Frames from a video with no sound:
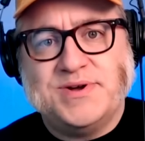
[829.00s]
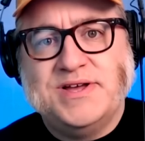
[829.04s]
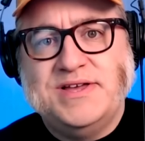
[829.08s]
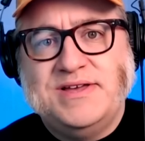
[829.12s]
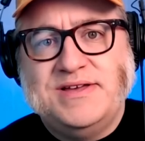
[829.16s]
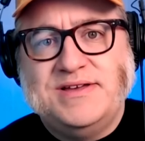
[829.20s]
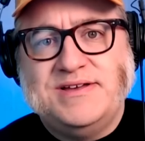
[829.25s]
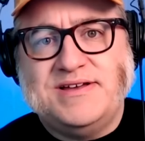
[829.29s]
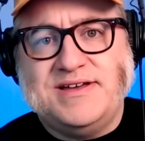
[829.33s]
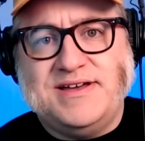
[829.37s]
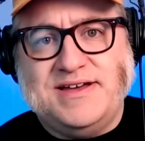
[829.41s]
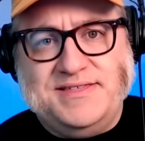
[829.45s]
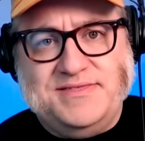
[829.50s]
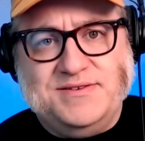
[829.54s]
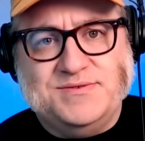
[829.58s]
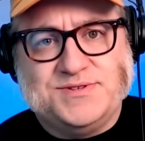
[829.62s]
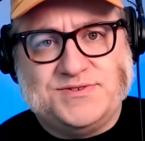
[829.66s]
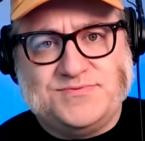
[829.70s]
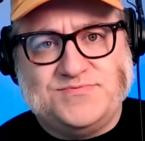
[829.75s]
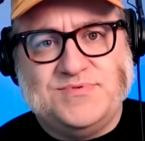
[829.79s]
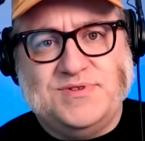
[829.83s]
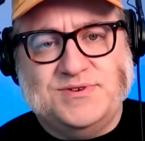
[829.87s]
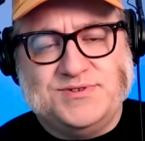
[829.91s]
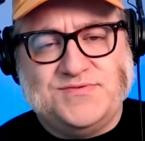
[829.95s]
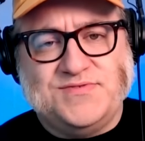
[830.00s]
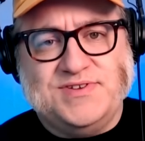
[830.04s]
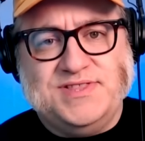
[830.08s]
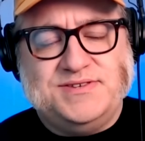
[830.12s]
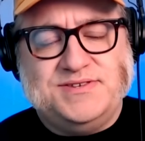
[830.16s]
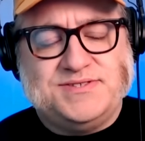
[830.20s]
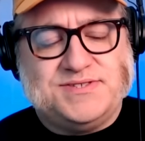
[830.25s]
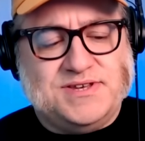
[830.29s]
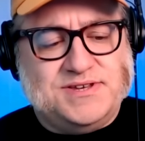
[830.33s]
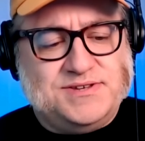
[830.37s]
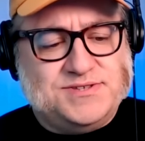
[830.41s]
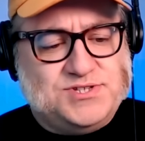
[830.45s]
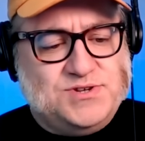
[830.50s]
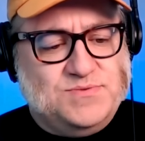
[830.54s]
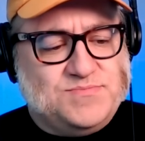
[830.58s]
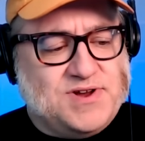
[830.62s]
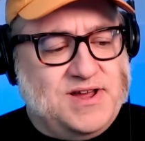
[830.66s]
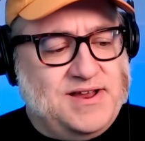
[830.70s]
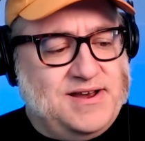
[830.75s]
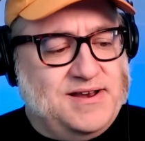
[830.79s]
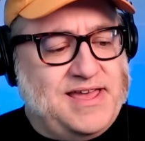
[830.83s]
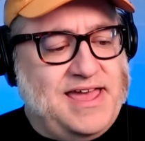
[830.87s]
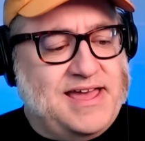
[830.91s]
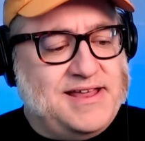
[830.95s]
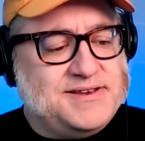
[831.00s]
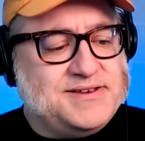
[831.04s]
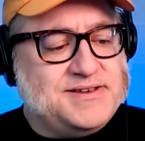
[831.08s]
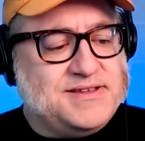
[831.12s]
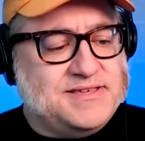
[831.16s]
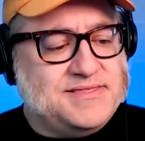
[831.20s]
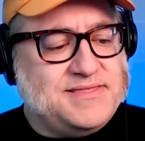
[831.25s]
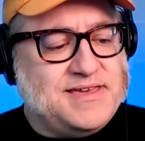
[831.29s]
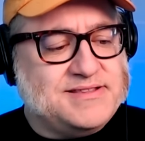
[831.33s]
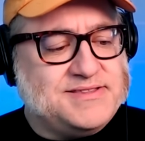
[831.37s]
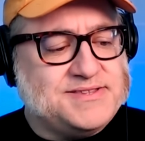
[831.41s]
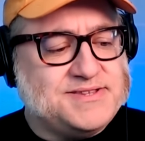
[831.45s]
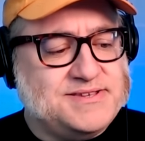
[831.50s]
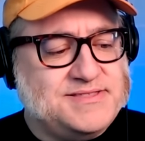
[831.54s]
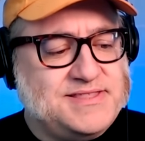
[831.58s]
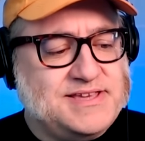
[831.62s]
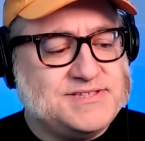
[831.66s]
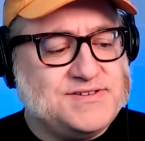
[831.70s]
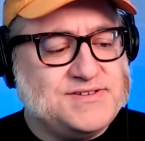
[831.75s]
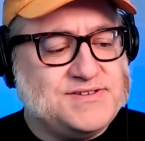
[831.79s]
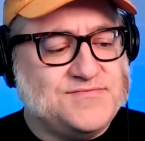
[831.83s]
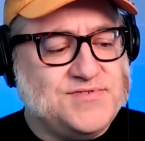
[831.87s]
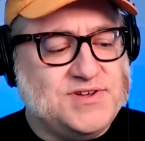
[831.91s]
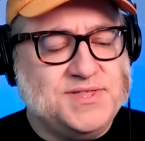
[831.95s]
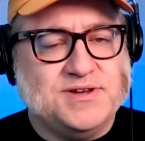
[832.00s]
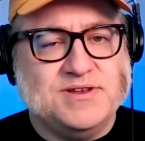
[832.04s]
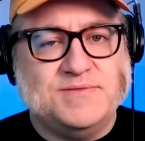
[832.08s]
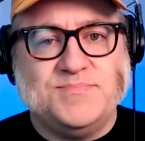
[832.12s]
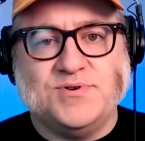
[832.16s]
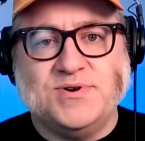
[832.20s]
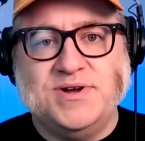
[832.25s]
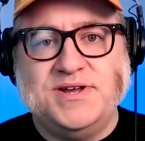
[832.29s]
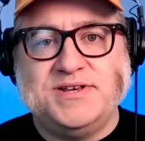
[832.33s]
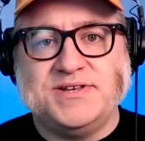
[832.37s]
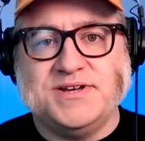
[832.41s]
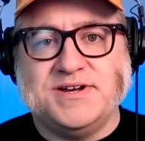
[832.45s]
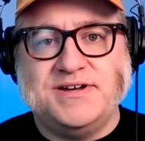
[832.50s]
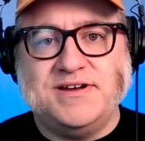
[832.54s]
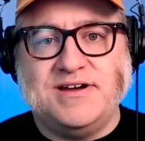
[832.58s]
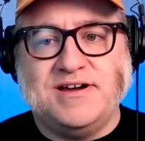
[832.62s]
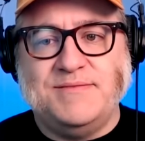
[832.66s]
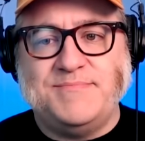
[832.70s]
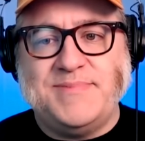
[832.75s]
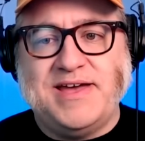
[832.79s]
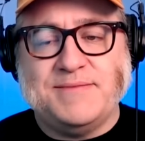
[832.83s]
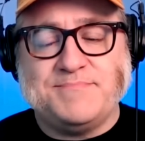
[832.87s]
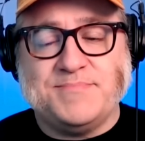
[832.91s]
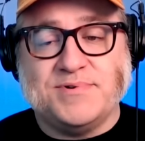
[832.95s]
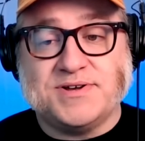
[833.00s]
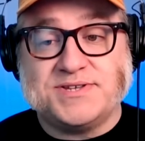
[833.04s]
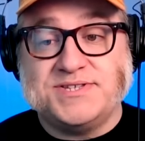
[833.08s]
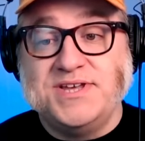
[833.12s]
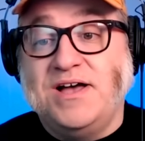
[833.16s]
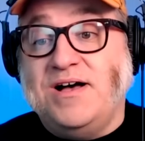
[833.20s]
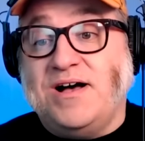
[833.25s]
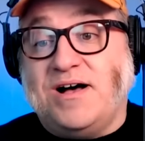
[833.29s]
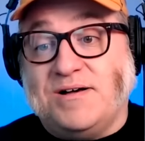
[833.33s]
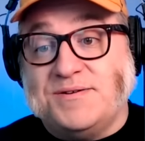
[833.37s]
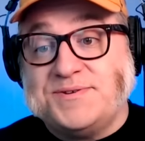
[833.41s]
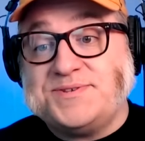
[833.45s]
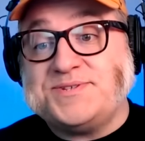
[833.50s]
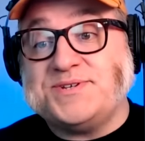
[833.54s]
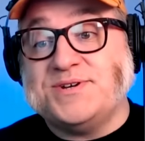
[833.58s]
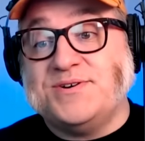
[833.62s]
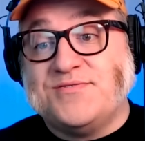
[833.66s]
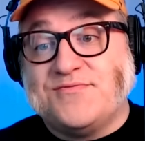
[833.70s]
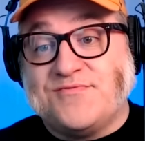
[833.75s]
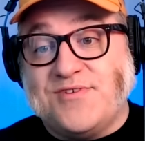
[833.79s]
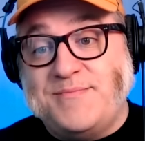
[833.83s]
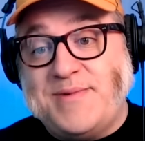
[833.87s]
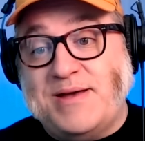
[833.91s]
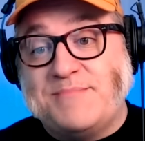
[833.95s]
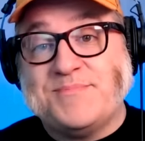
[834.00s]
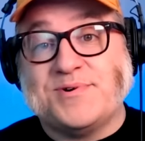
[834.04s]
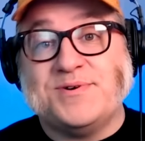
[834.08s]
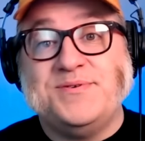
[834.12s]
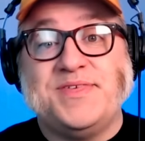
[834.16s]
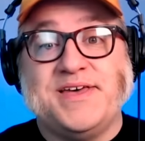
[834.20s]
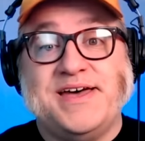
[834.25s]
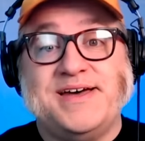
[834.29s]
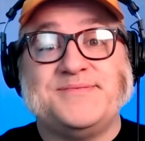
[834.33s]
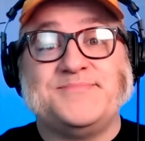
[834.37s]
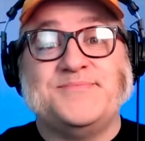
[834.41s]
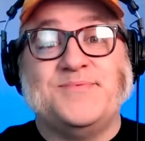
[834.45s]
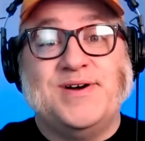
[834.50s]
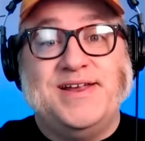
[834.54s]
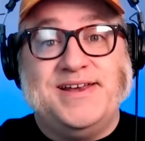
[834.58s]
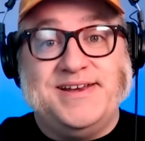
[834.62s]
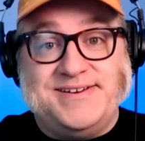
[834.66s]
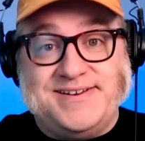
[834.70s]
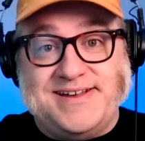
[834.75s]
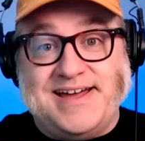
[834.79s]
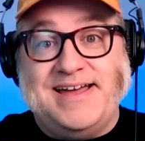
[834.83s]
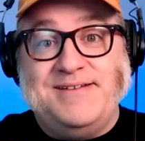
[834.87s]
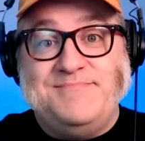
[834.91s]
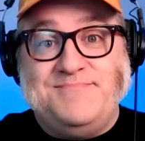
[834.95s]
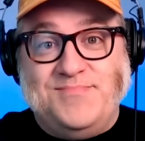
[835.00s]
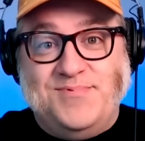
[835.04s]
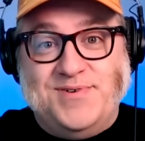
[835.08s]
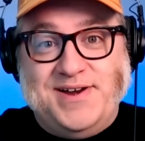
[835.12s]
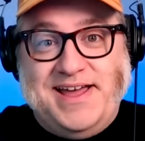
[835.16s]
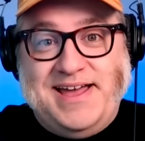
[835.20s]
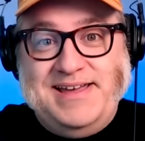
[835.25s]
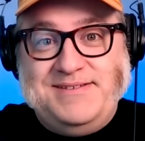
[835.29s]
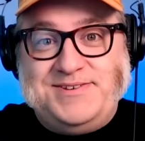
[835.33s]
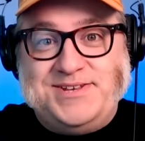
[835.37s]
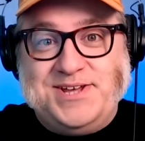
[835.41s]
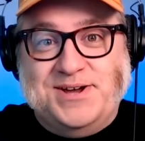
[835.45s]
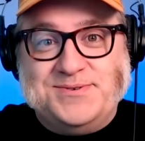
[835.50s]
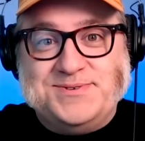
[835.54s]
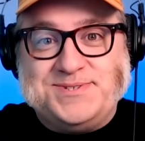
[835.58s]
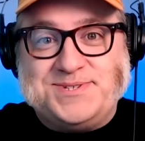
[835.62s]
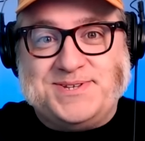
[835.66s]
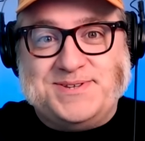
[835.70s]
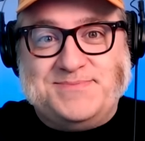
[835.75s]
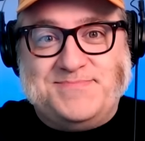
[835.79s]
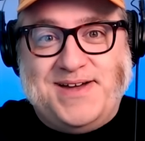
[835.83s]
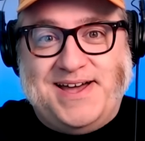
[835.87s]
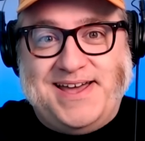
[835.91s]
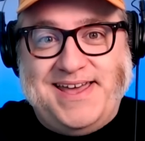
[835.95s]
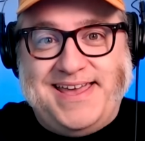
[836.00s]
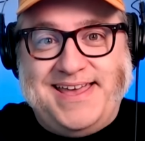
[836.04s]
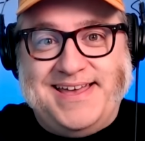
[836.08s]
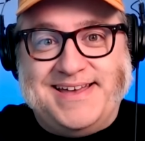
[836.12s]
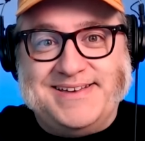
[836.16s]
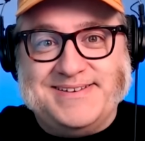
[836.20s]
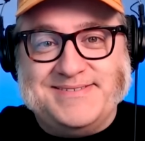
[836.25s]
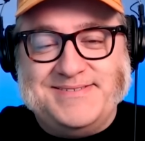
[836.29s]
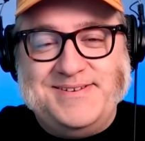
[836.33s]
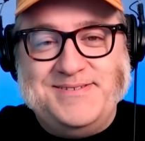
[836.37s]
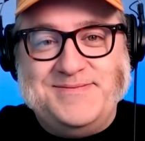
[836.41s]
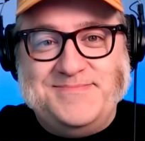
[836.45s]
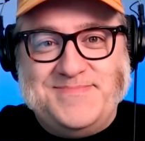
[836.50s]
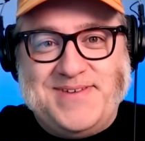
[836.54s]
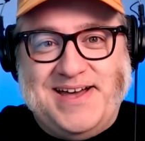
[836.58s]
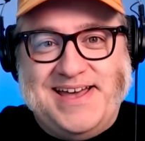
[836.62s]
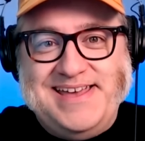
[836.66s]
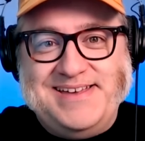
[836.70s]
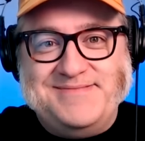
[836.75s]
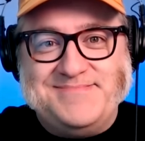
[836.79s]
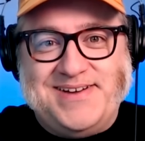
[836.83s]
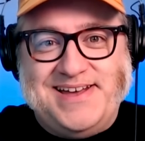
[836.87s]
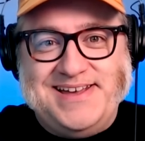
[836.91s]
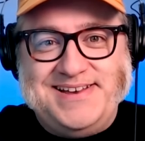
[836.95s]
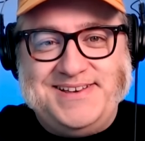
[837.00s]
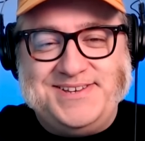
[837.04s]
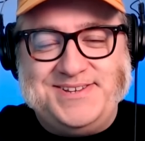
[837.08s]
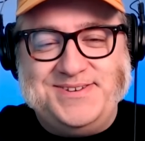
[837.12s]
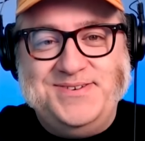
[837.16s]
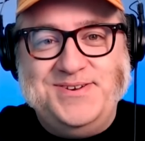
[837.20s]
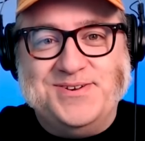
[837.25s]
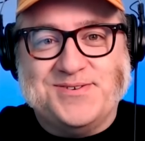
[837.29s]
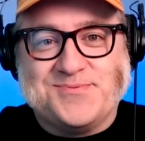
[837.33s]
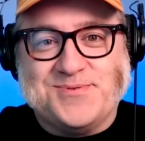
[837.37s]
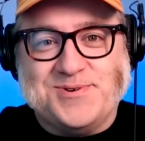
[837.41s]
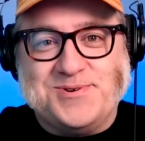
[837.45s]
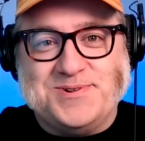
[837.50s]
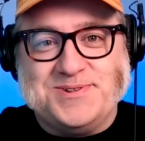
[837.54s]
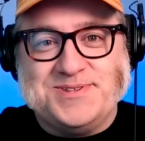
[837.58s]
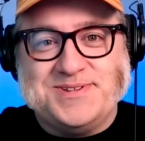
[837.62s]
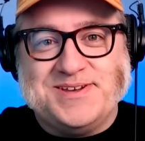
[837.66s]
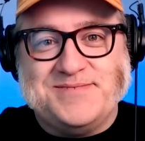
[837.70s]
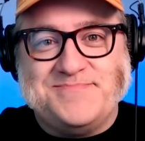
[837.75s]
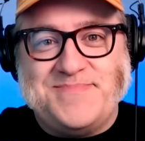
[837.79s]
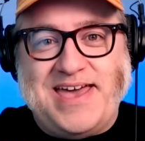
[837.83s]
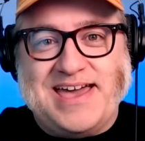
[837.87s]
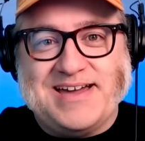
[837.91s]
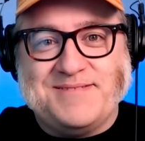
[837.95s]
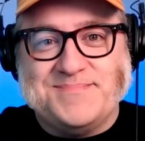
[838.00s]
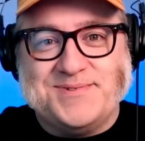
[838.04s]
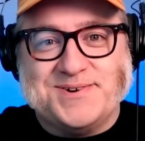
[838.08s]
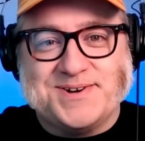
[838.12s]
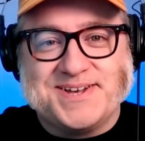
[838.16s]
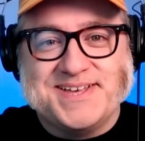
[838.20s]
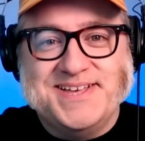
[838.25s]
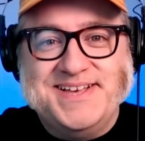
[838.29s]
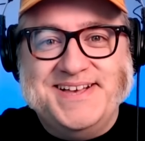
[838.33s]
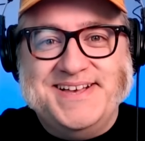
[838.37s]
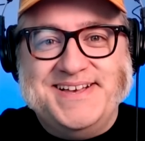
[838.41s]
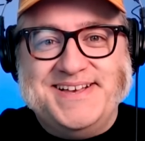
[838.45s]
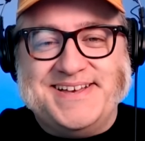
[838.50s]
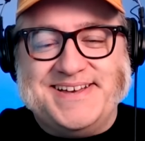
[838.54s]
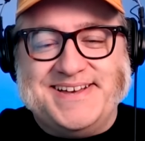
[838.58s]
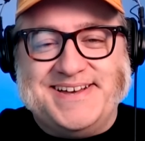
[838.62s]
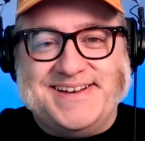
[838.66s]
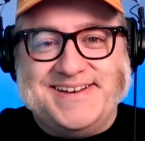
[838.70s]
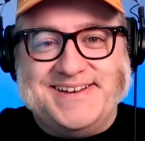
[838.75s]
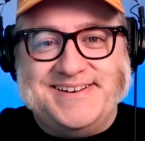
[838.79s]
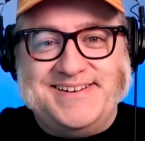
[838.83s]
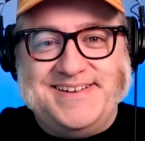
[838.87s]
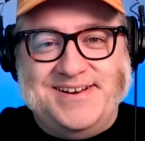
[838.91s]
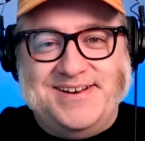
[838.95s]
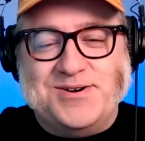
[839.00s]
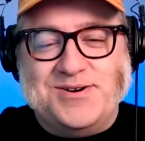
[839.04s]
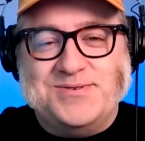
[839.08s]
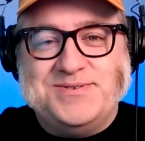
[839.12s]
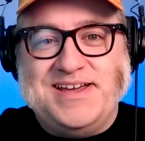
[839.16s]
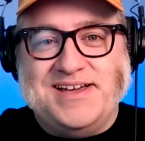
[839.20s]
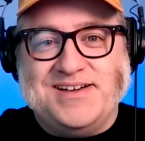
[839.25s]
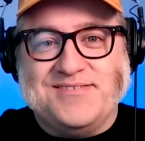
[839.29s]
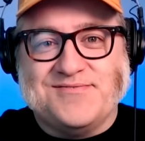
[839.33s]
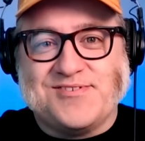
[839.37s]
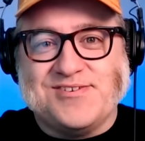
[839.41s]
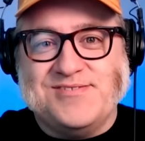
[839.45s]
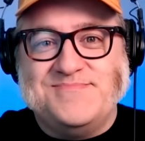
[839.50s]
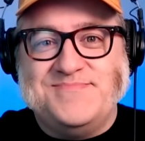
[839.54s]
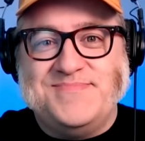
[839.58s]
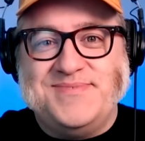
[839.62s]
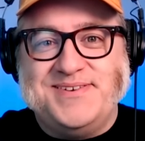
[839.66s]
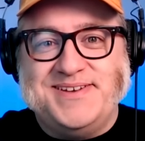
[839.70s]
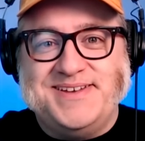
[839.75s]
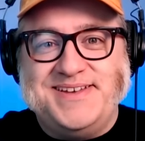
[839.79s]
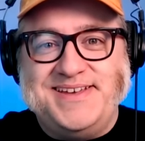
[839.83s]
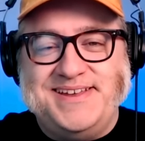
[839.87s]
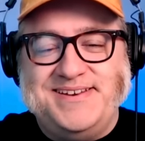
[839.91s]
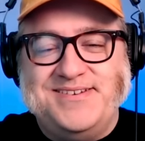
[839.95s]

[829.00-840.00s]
Mac Pro, sure. Uh, those those really uh, super, and uh, that's a, that's a really good point on, on MacBooks. Also, remember that when I when I toasted my uh, my my two year old uh, MacBook uh, in a hotel room uh,